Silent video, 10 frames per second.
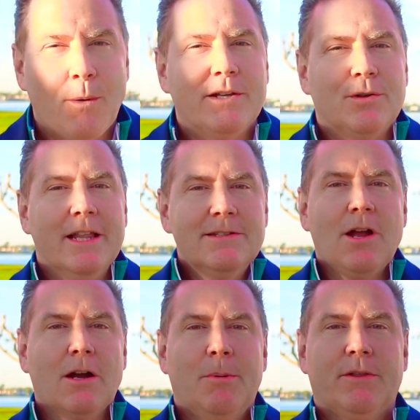All right, so let's
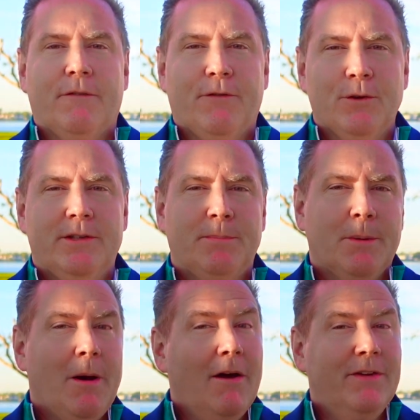talk about the first
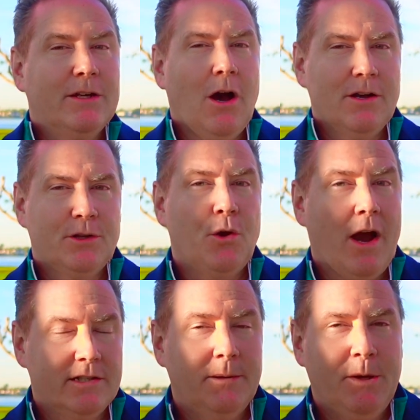symptom of it causing your
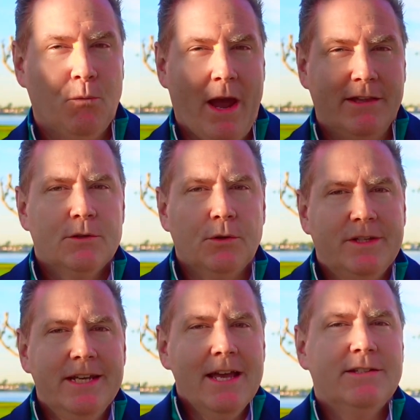eyes to be red. So
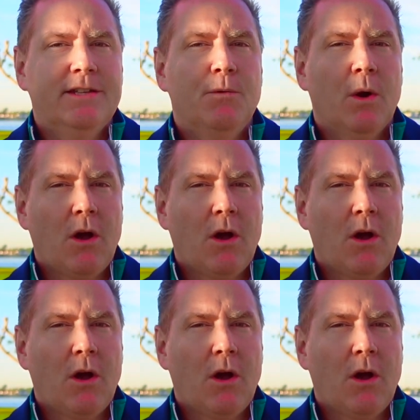THC will